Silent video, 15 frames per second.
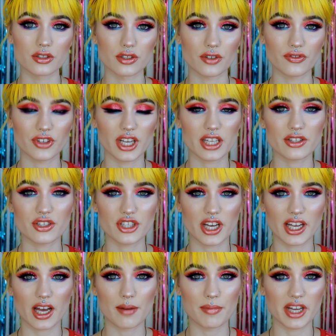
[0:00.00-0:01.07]
Don't forget to
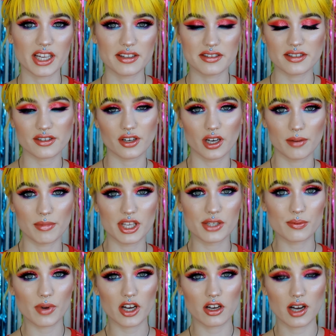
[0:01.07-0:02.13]
check out my Instagram
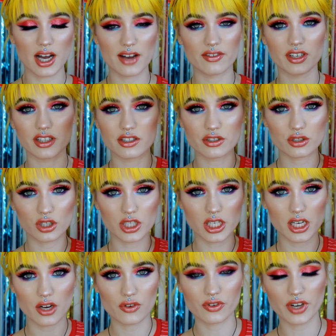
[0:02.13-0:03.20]
as well. I'll have it on the
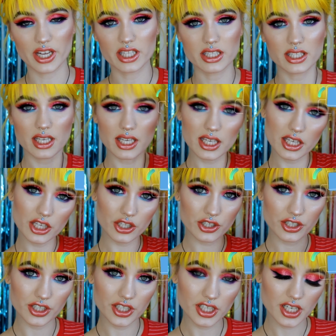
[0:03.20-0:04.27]
screen right
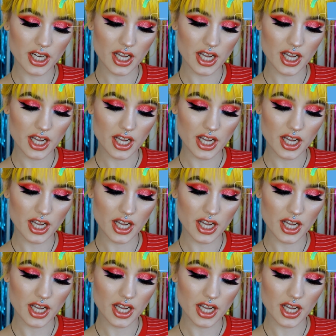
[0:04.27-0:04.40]
here.